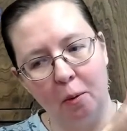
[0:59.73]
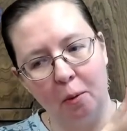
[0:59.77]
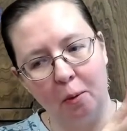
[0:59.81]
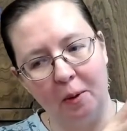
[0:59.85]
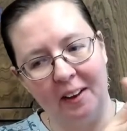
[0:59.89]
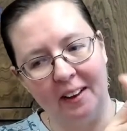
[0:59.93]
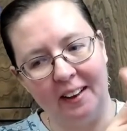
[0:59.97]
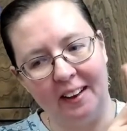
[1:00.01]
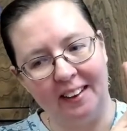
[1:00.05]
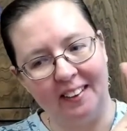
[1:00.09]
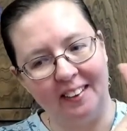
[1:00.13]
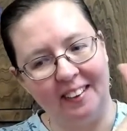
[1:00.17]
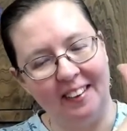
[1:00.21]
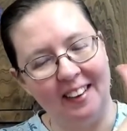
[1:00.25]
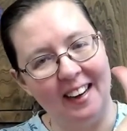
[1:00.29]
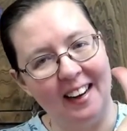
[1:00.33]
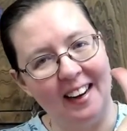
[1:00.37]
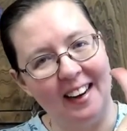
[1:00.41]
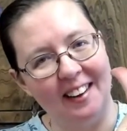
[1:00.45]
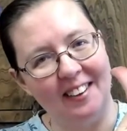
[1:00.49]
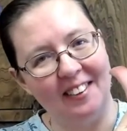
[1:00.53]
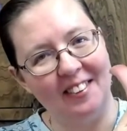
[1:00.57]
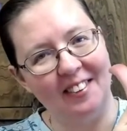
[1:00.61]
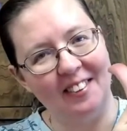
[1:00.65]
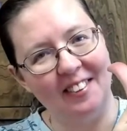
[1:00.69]
We light our
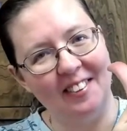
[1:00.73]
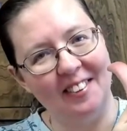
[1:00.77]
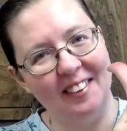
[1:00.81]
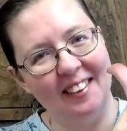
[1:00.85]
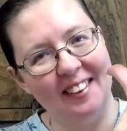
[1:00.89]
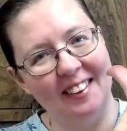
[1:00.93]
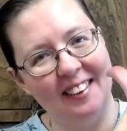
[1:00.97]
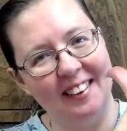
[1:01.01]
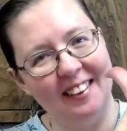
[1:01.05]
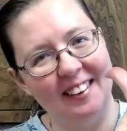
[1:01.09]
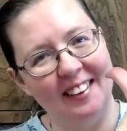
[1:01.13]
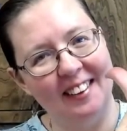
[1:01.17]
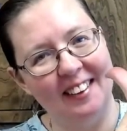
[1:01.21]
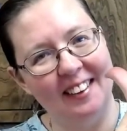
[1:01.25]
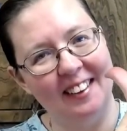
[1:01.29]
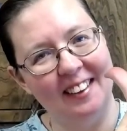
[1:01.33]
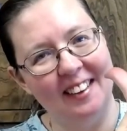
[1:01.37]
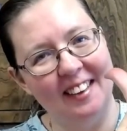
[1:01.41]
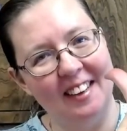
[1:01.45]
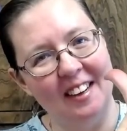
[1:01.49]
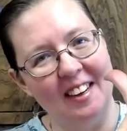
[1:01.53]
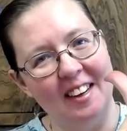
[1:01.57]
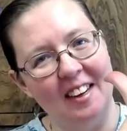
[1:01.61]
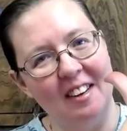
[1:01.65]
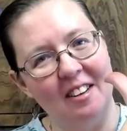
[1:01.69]
candle
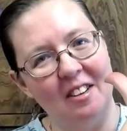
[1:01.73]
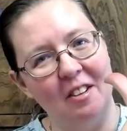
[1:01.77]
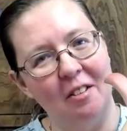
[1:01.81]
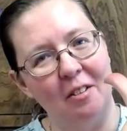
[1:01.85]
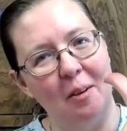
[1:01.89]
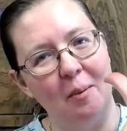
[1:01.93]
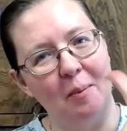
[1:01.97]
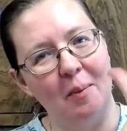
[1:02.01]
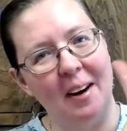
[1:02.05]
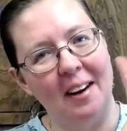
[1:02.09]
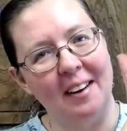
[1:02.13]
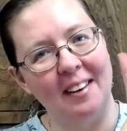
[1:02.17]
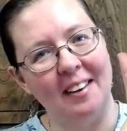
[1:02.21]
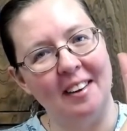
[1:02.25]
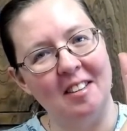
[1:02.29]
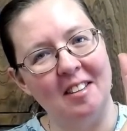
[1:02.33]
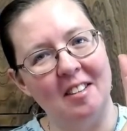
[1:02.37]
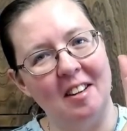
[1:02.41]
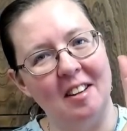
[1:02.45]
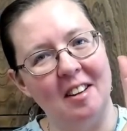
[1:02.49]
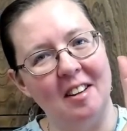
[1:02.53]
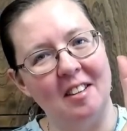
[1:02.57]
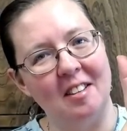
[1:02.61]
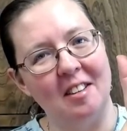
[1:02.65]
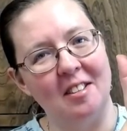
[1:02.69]
to remind us
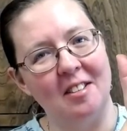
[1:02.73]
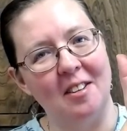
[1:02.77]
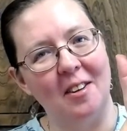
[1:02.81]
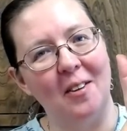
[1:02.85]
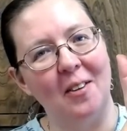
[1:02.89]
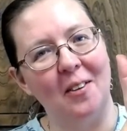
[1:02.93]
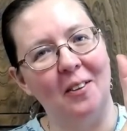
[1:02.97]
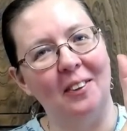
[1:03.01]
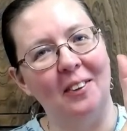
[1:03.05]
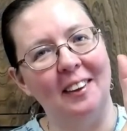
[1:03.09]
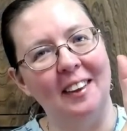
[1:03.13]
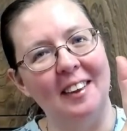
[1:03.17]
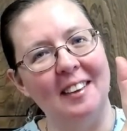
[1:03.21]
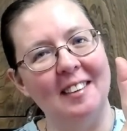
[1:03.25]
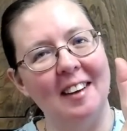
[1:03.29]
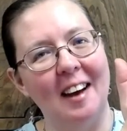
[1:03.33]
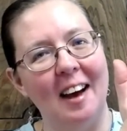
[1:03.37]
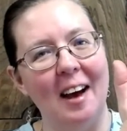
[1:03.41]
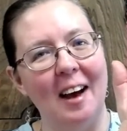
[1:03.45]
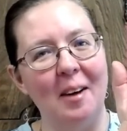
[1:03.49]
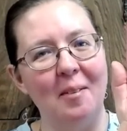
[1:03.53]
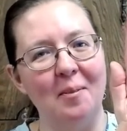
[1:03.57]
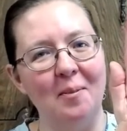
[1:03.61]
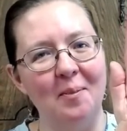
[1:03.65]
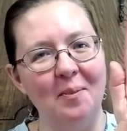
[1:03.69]
that this is a holy
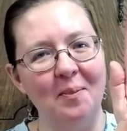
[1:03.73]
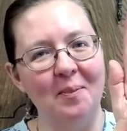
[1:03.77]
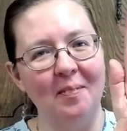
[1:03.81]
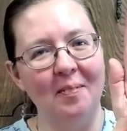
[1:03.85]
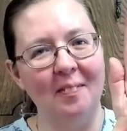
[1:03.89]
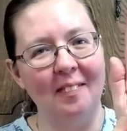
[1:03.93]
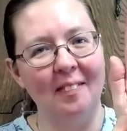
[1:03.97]
time